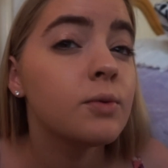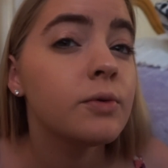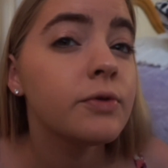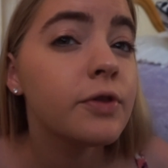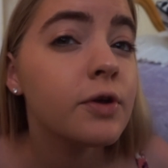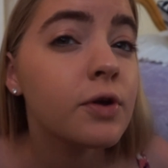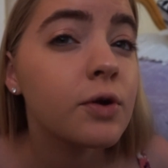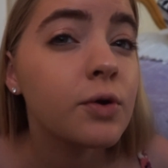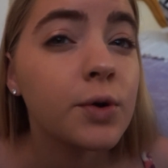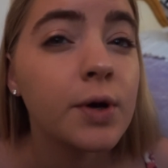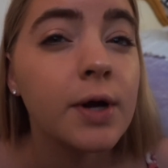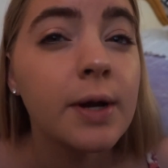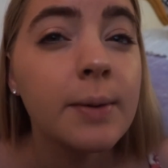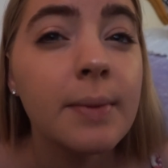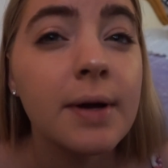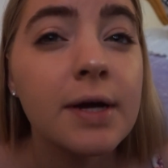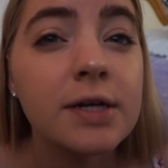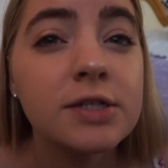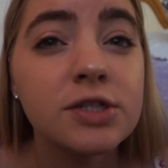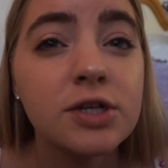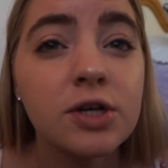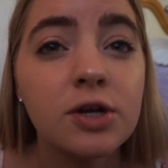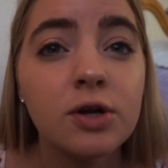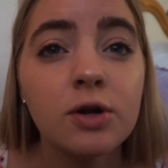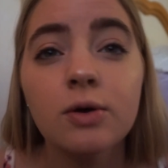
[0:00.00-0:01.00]
And with the
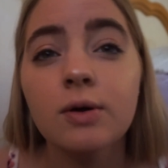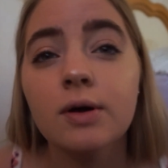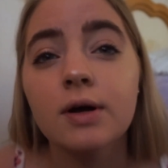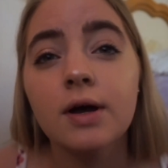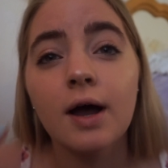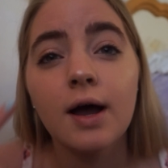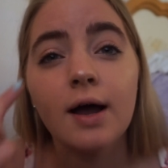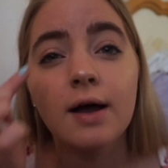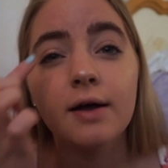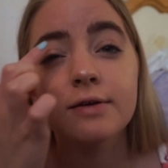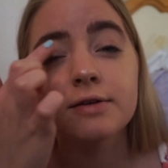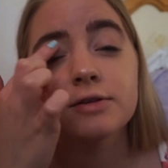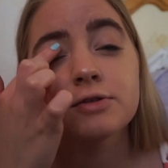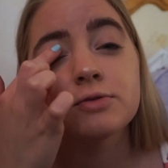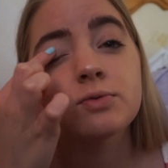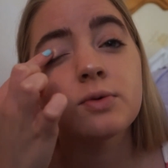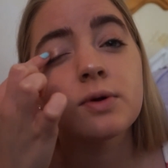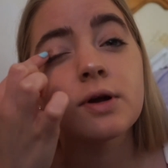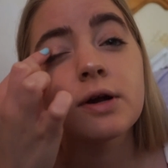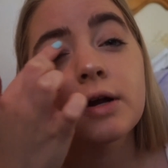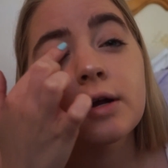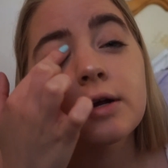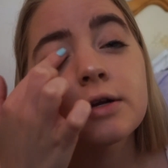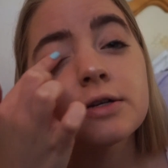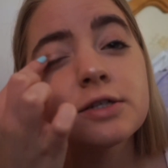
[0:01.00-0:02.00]
cream eyeshadow, I
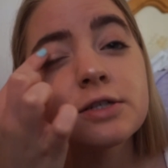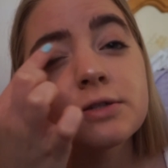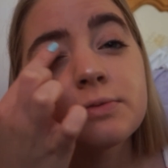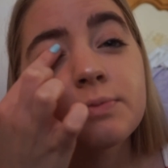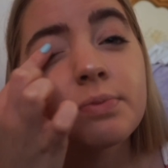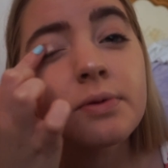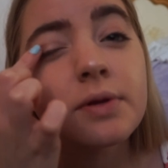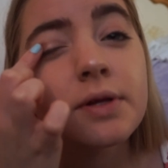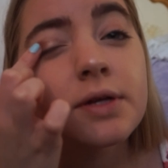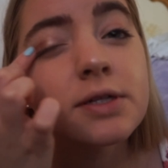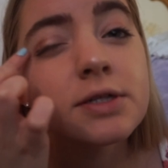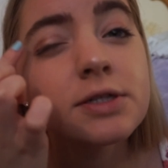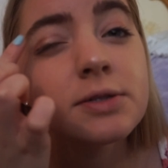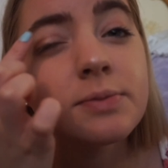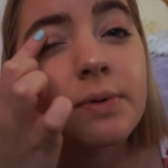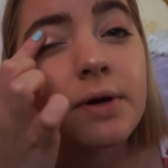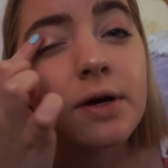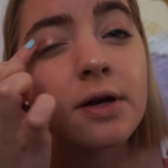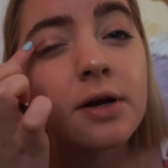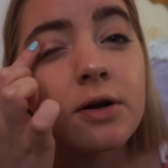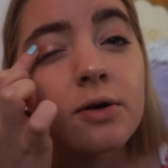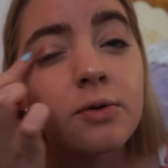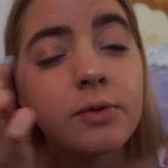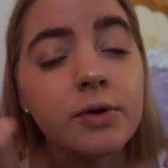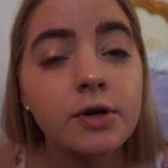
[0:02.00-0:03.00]
swear it just blends
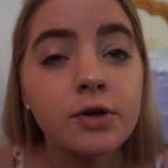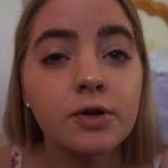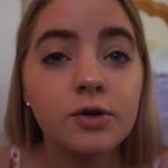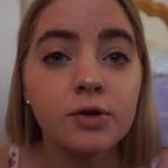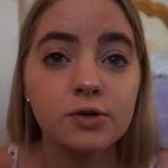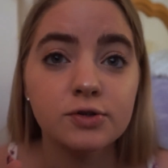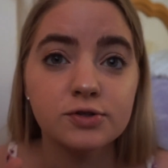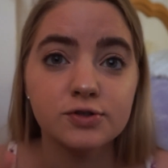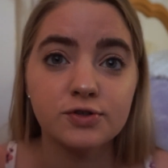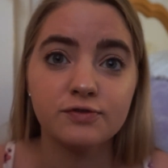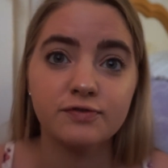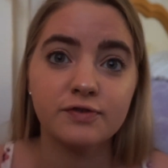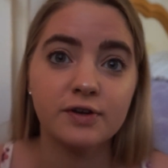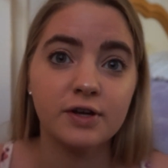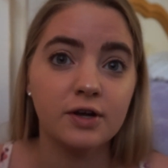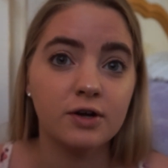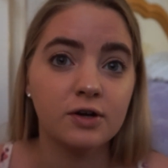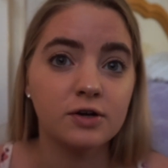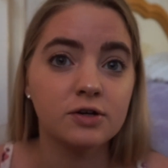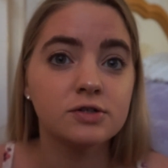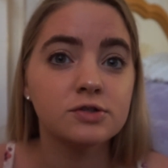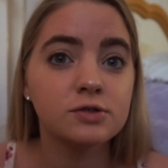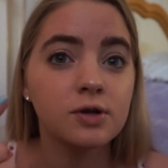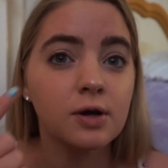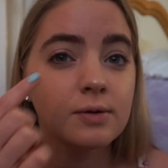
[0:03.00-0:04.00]
better when you use your
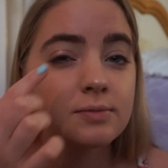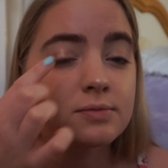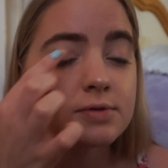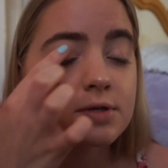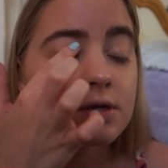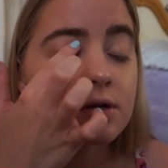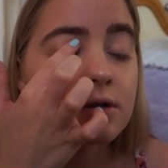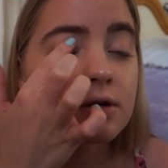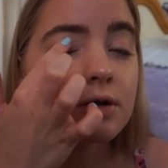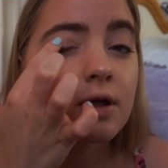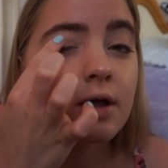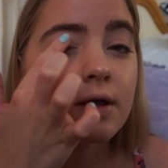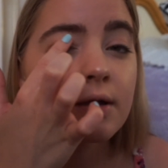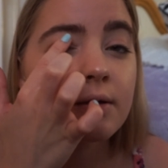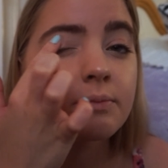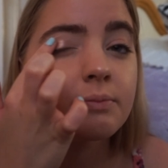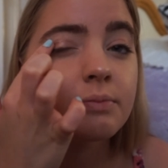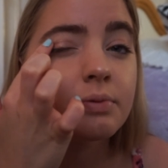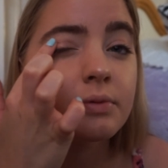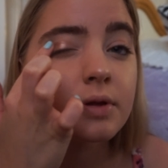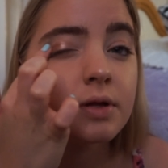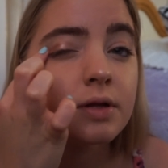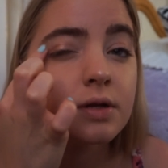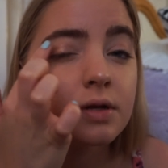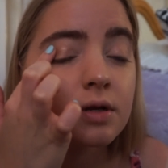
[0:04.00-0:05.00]
finger. So I'm just going to
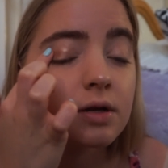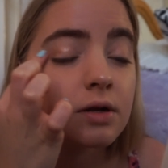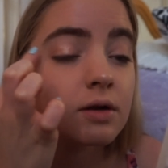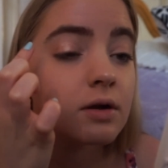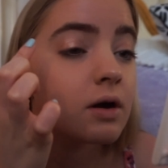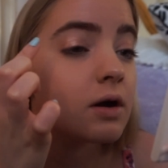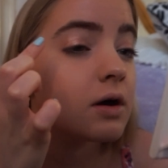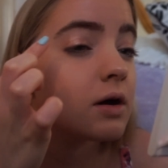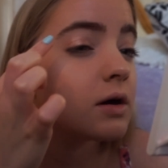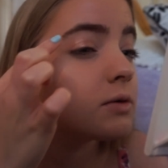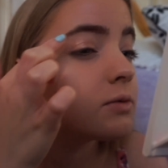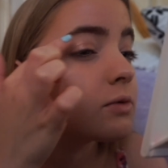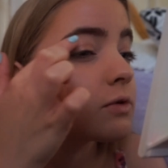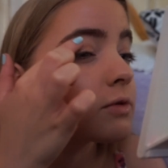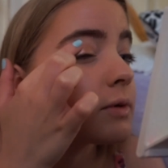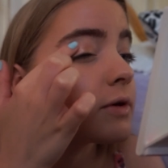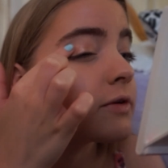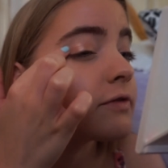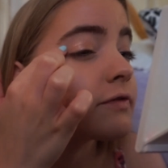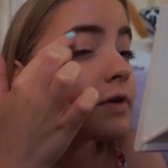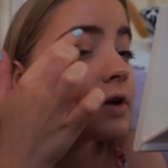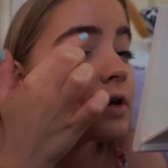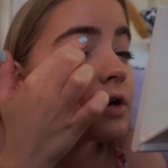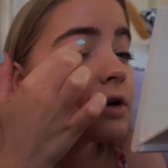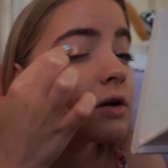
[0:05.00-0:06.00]
like blend it on
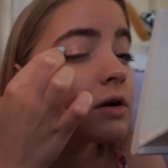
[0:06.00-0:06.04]
with my